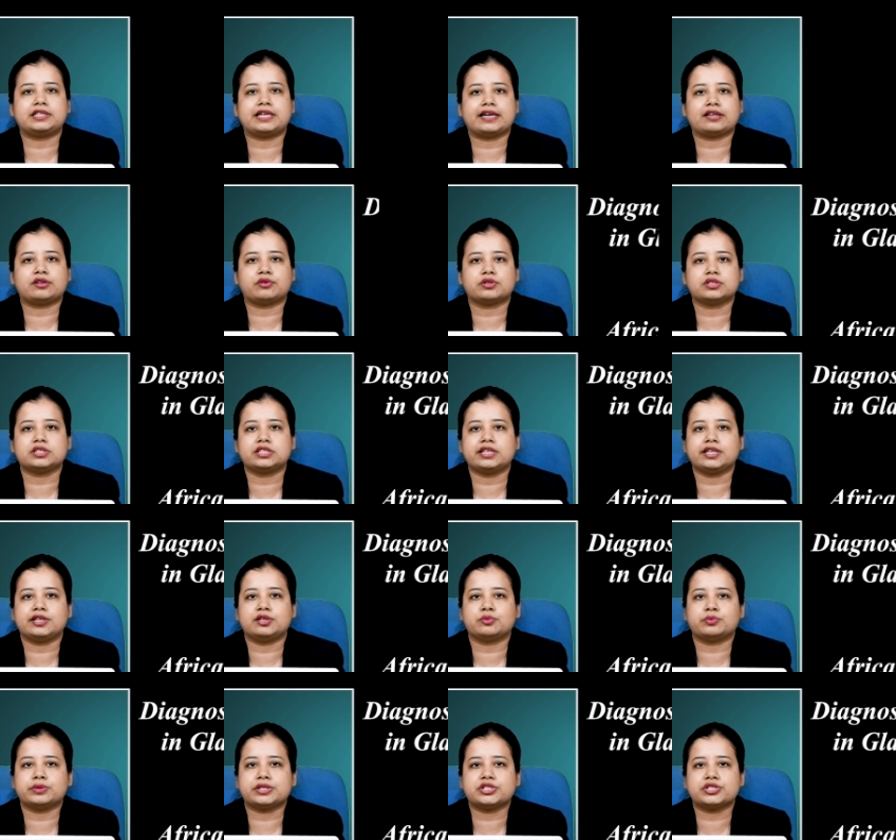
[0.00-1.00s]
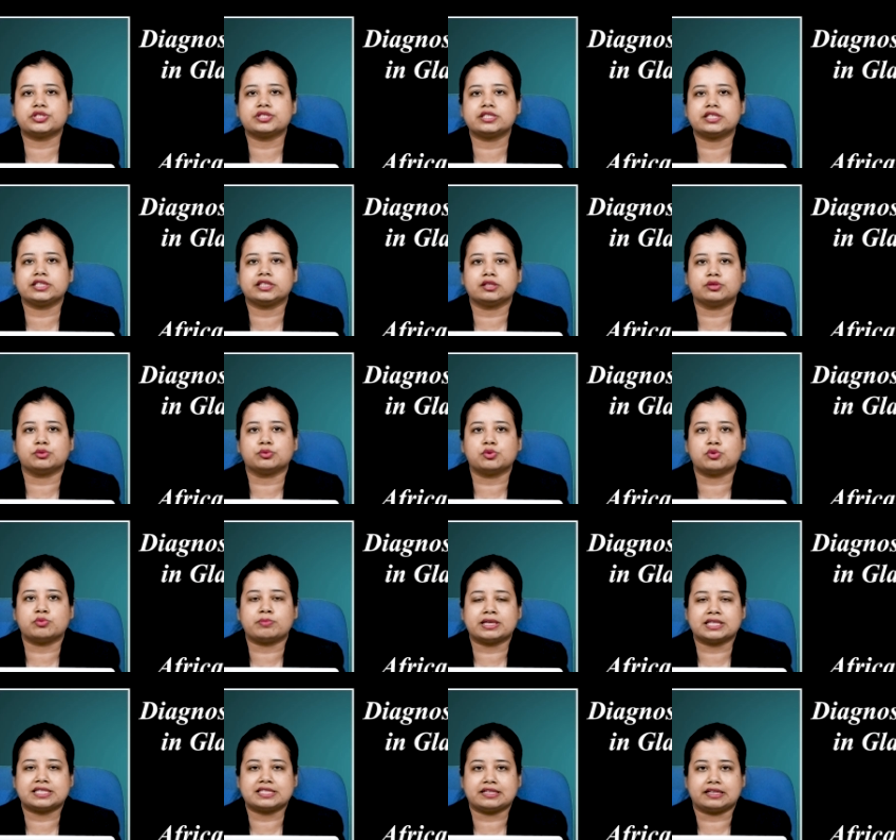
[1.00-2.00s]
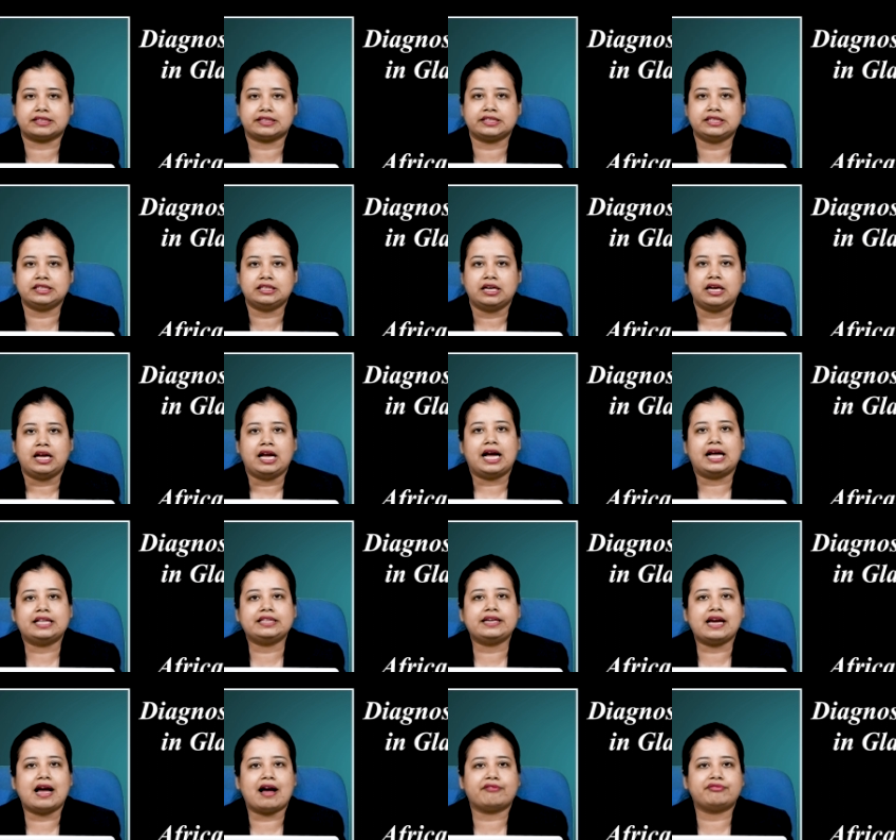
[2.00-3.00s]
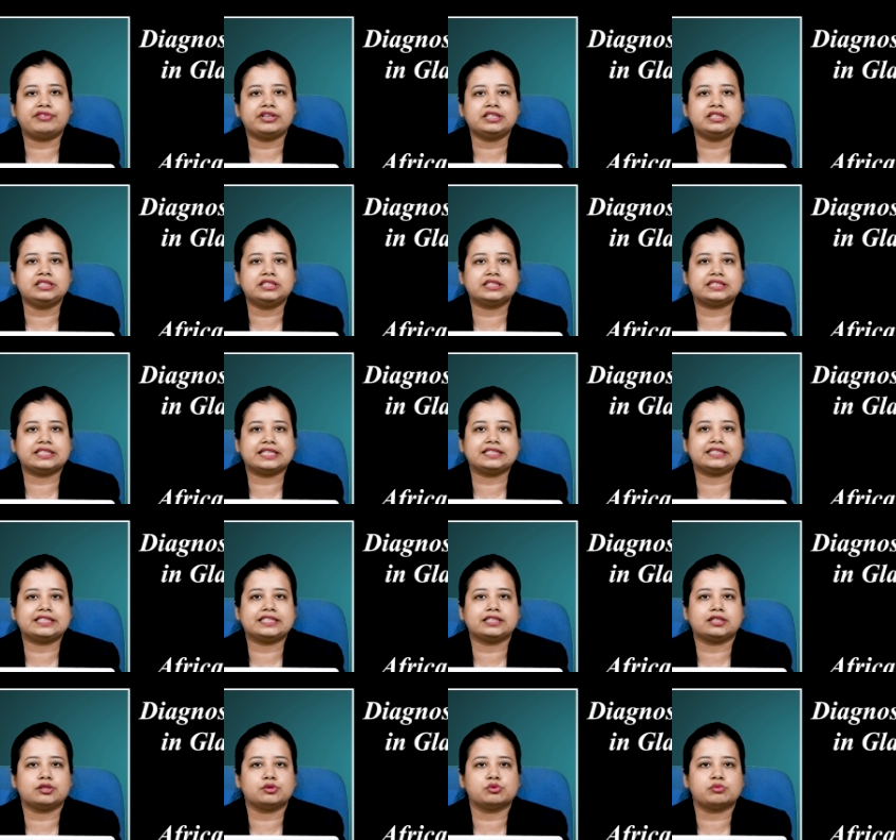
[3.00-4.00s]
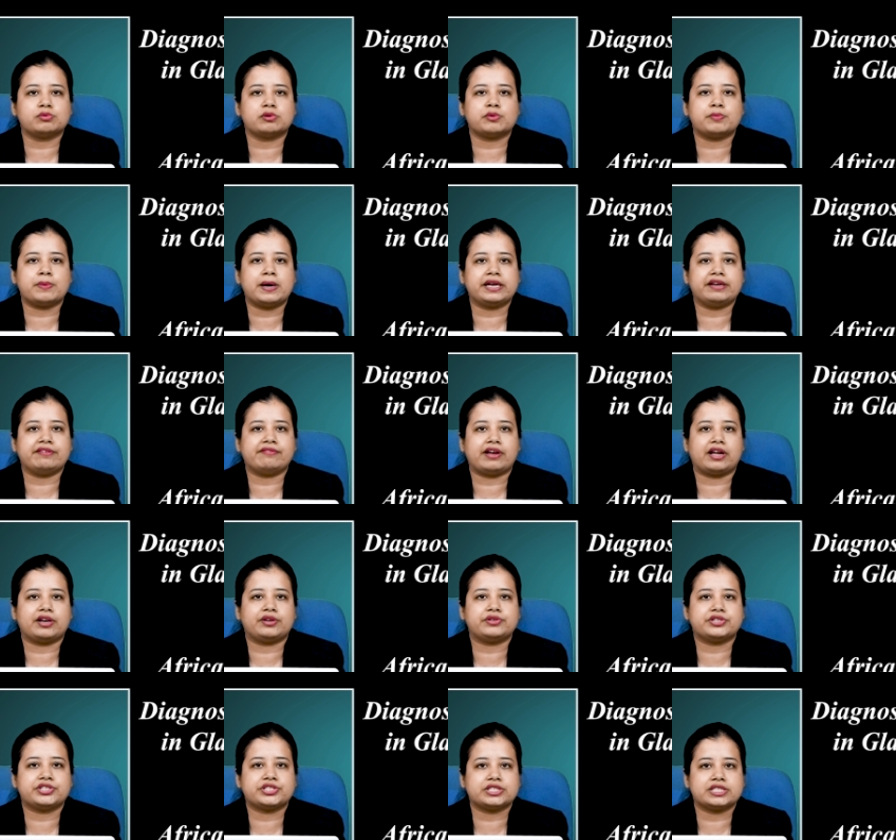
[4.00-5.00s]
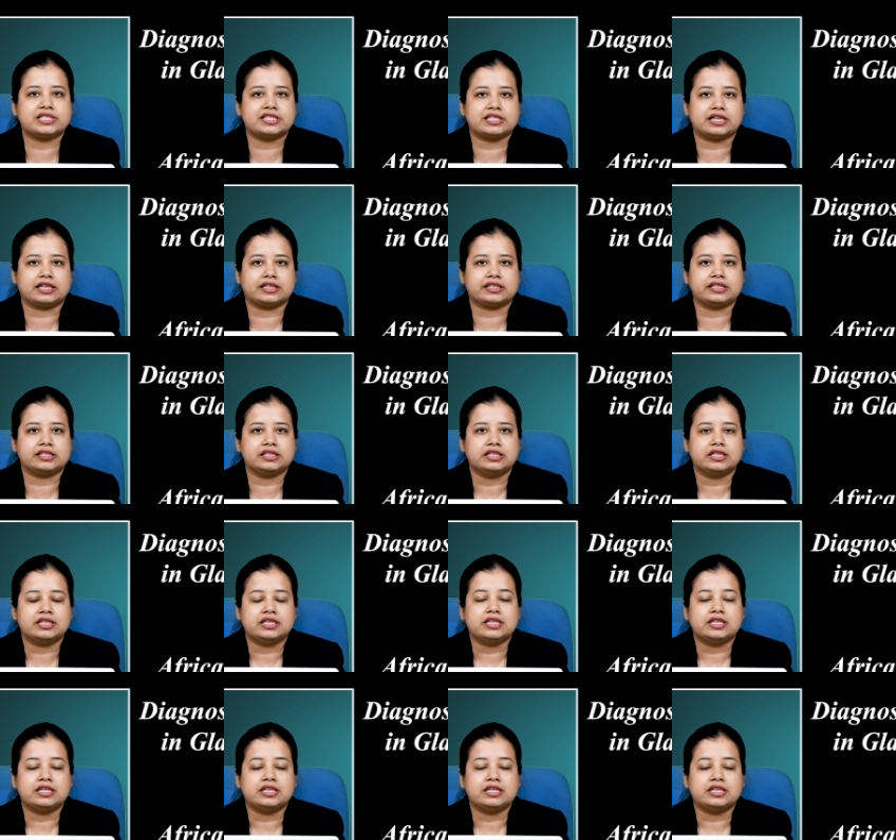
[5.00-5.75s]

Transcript: Diagnostic Innovations in Glaucoma Study and the African Descent and Glaucoma Evaluation Study,